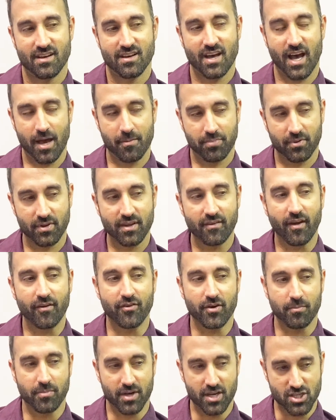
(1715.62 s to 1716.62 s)
I believe
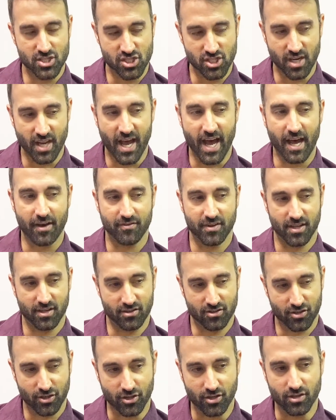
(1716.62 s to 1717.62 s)
everybody should have an
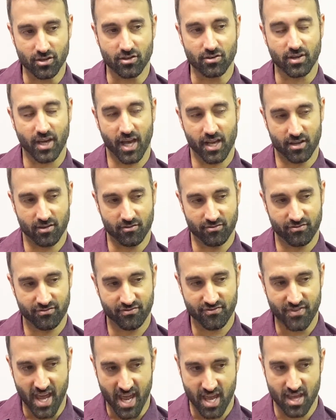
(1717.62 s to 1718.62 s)
internal kind of
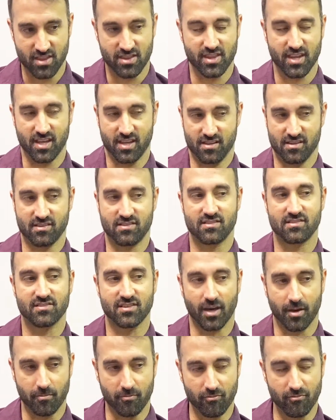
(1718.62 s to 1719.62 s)
faith in
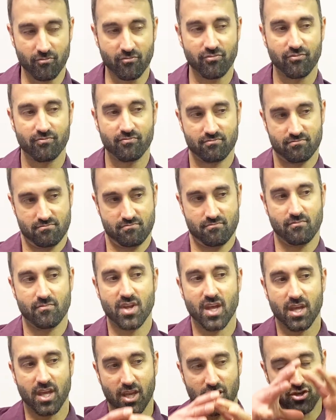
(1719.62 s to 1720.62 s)
some
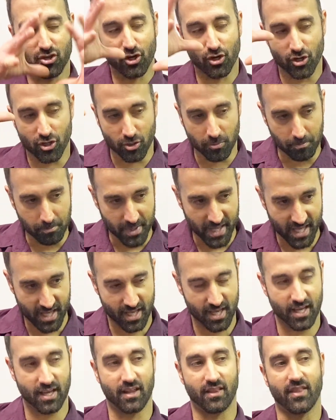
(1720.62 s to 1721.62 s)
eternal
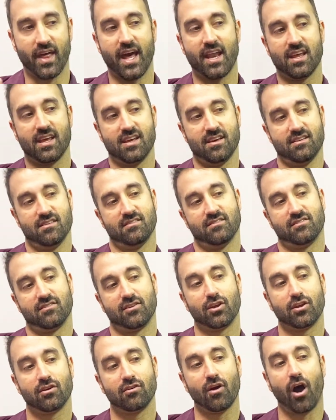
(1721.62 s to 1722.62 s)
being that
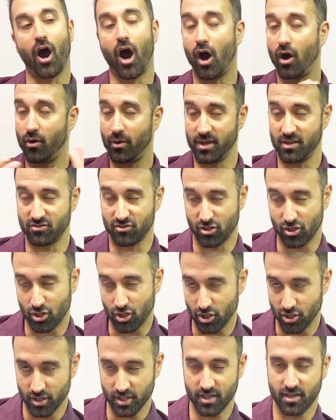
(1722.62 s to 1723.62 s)
is always
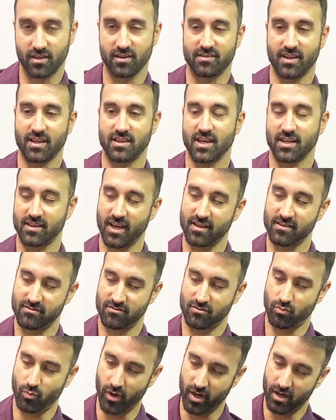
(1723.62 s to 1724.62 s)
good, because I think
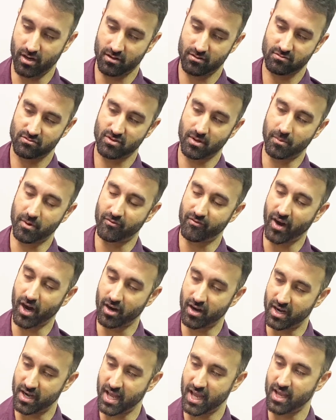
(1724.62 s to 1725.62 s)
that's where some of
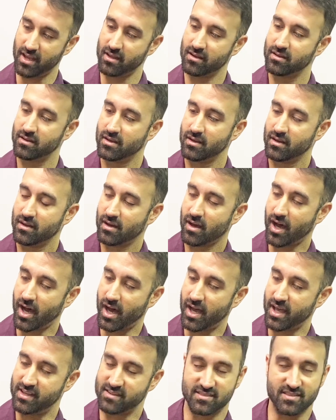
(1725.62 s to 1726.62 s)
our innate
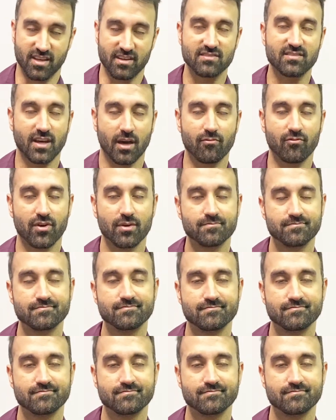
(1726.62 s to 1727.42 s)
instincts come from.